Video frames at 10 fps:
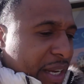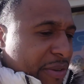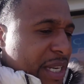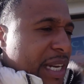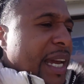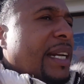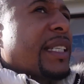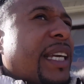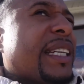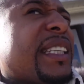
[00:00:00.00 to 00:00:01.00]
oh yeah, they got
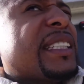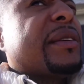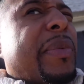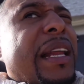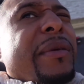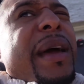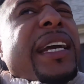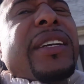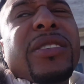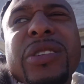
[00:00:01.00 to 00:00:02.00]
this SS Impala
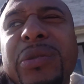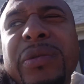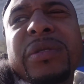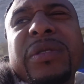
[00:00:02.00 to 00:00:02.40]
back here too.